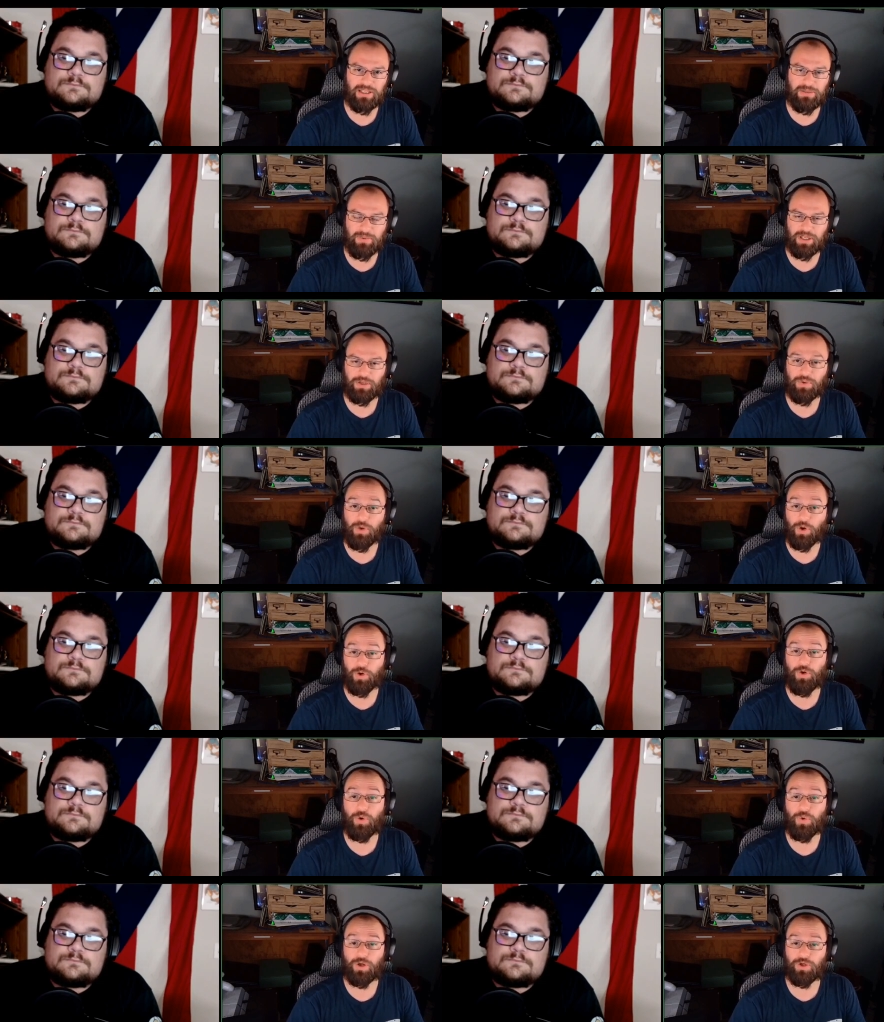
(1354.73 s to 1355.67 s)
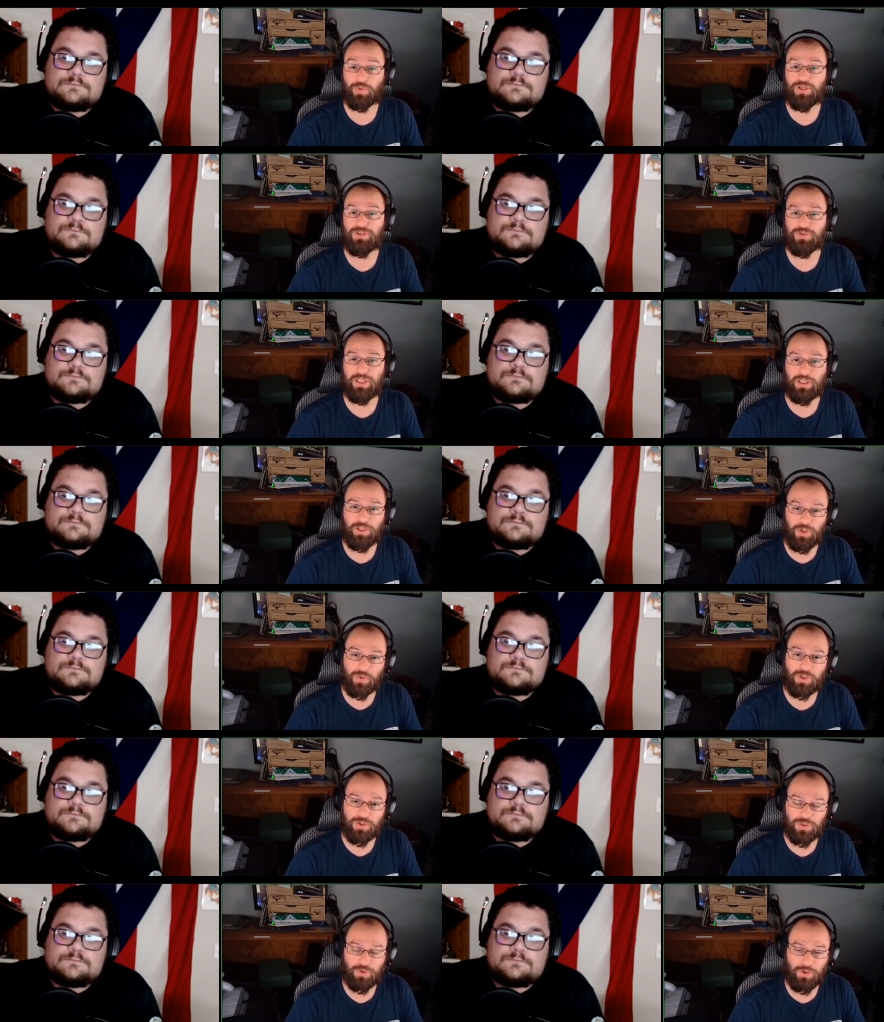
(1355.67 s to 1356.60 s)
Speaker 1: to be a or no a creature that you
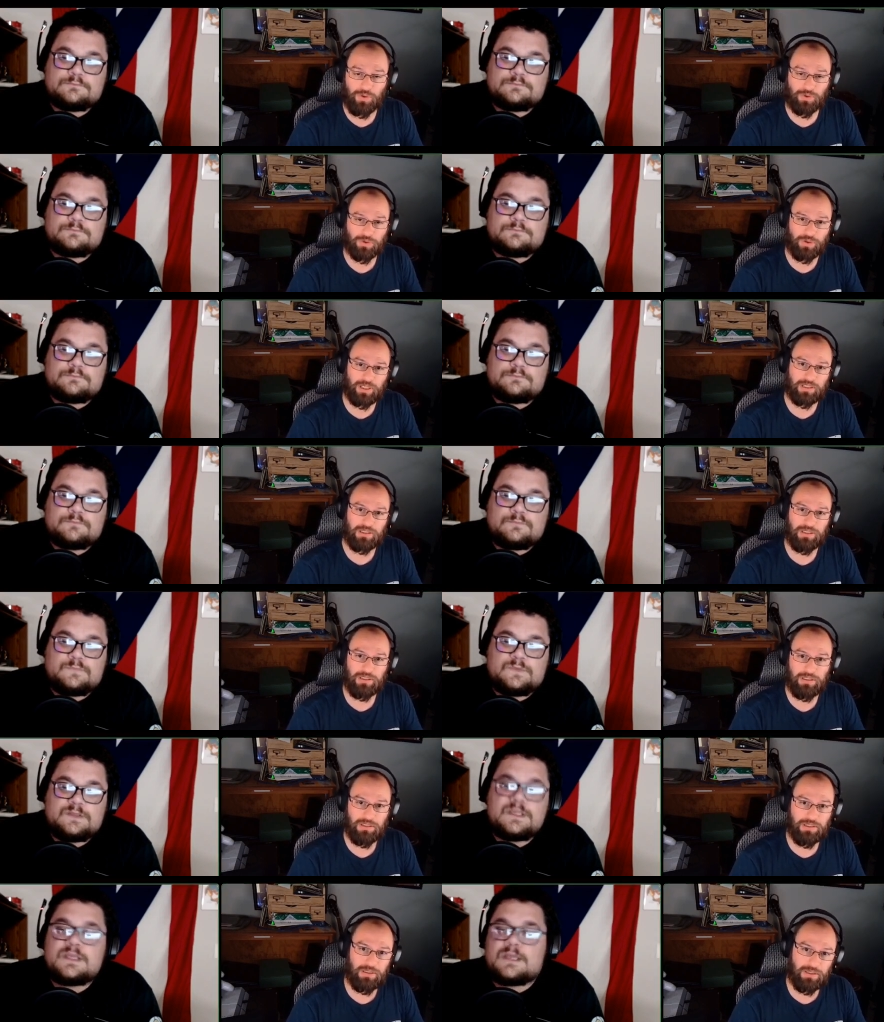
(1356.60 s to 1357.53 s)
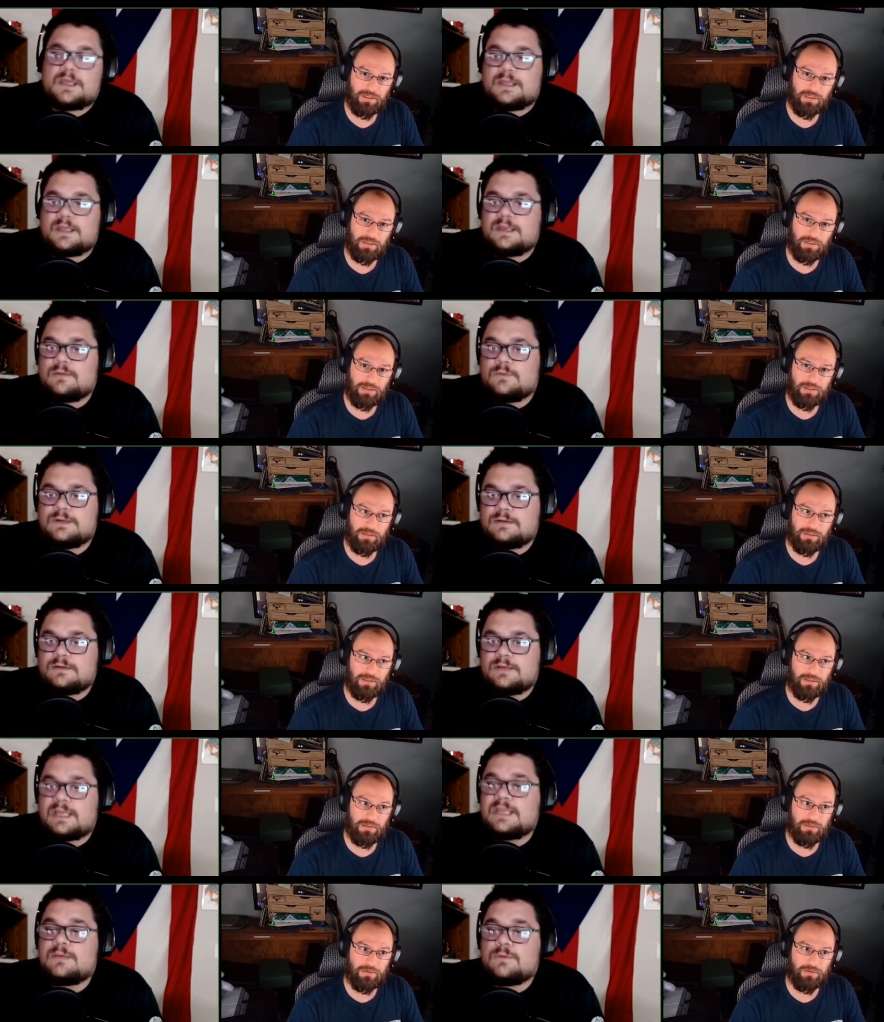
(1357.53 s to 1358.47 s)
control, correct?
Speaker 2: Yeah, yeah. Anyone
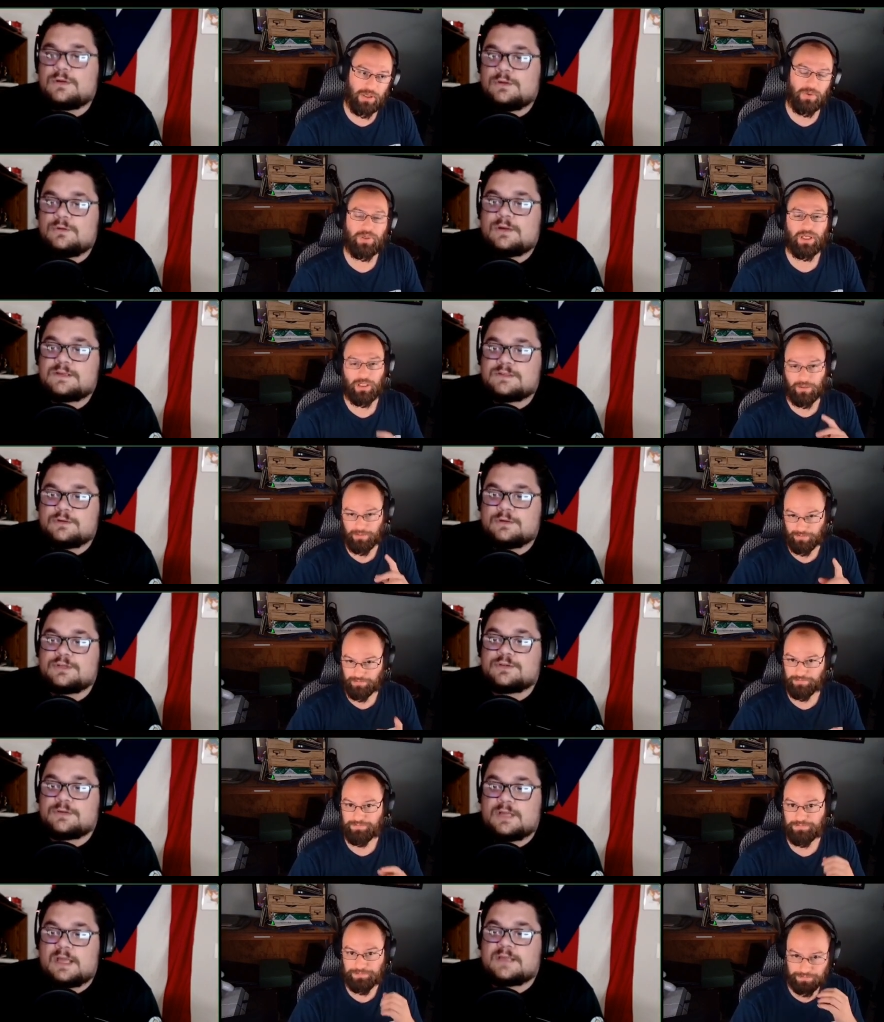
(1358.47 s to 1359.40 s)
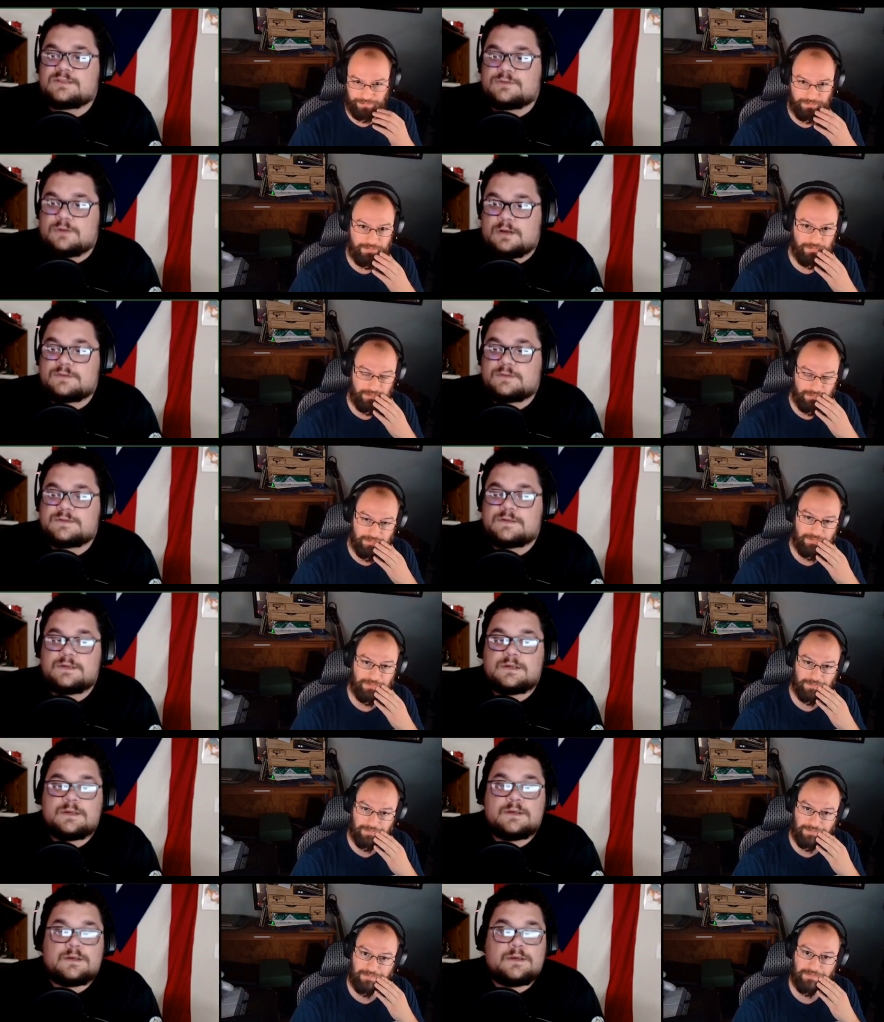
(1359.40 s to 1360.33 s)
anyone who okay. has a creature dies draws.
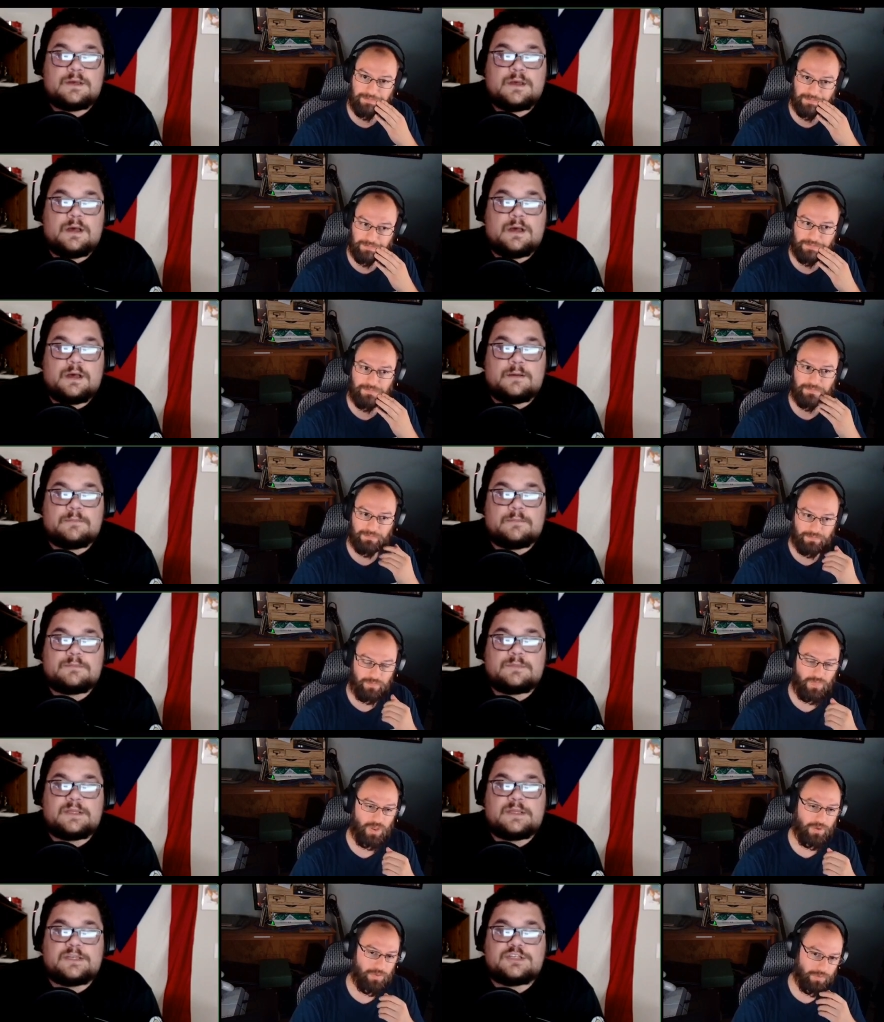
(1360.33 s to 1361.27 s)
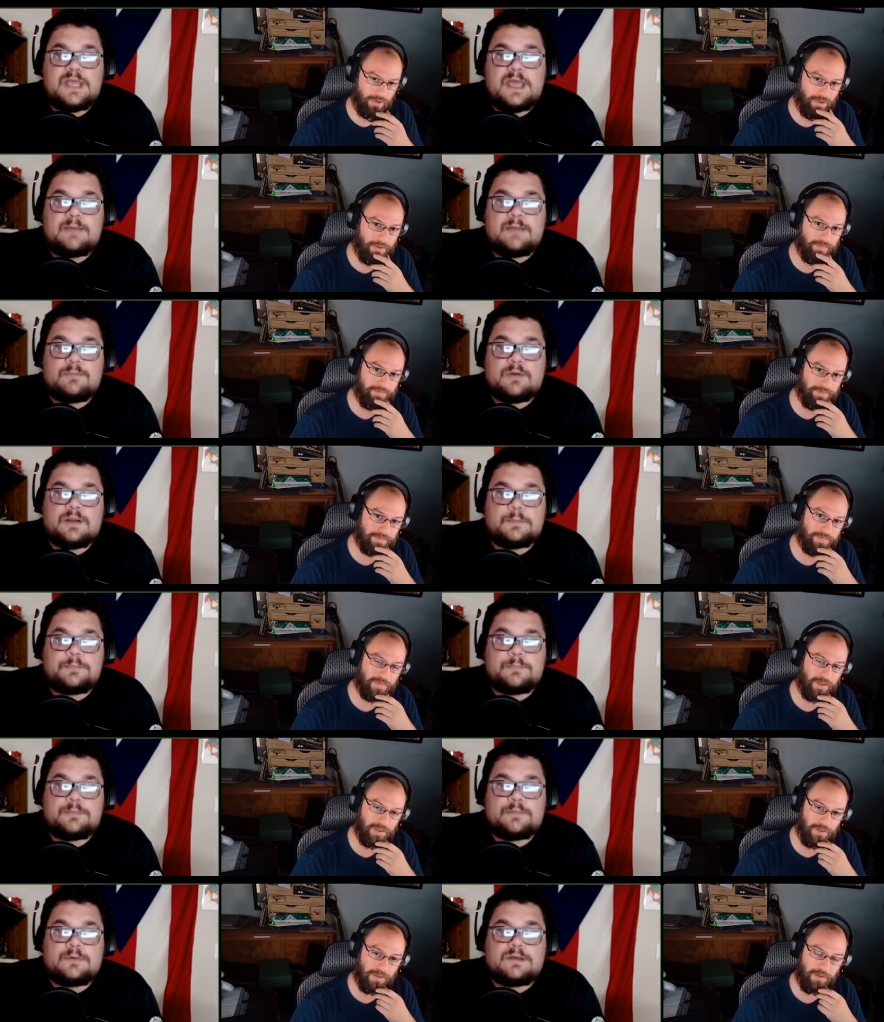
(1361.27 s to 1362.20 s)
Um, and chat brought up
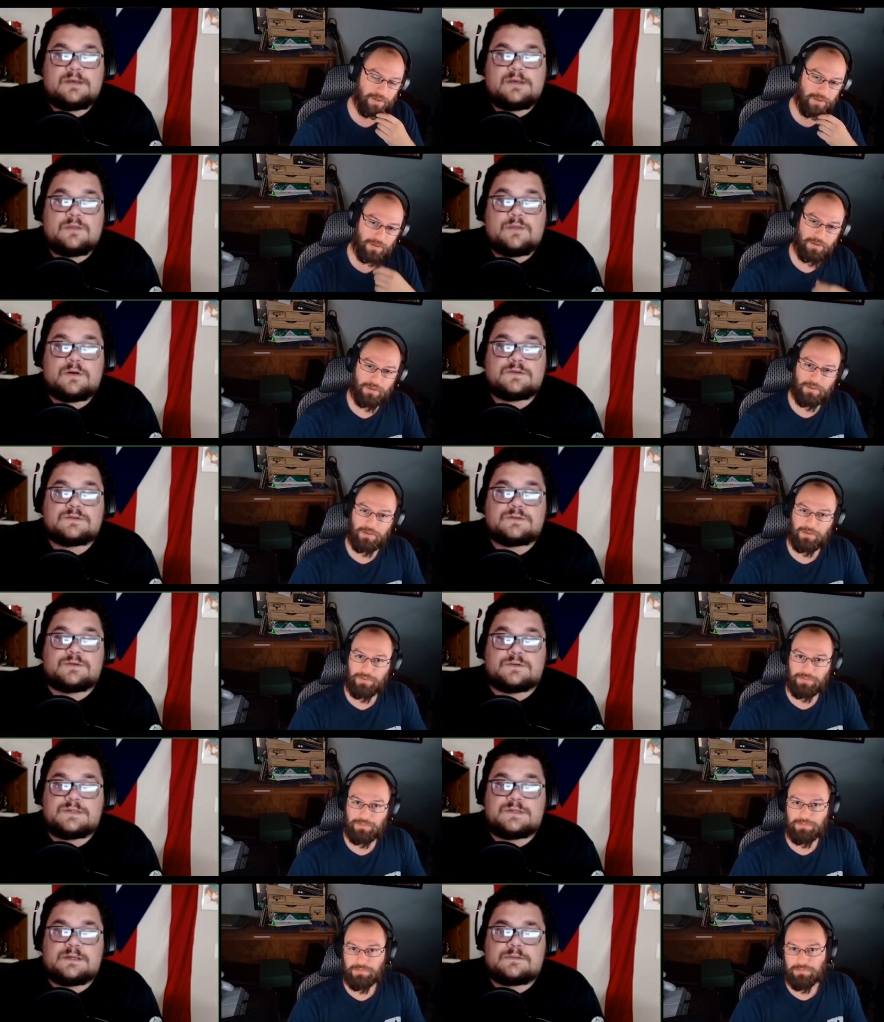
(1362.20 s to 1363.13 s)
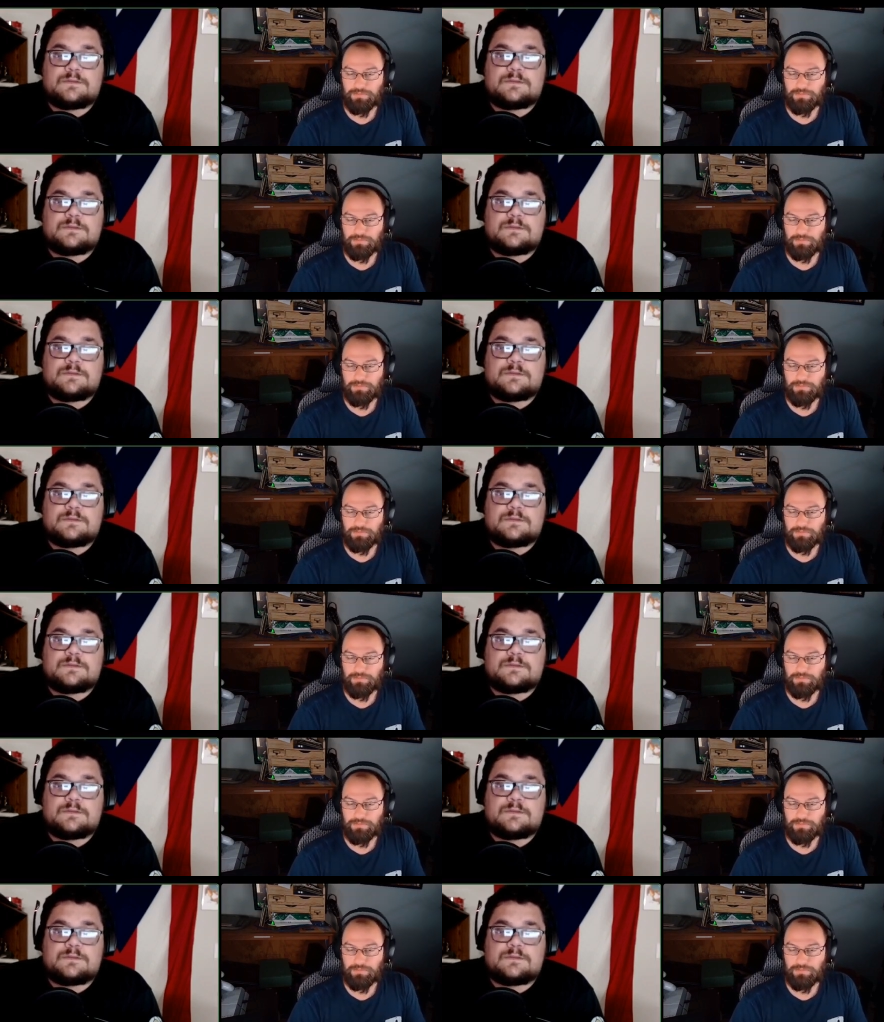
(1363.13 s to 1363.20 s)
Cathar's Crusade,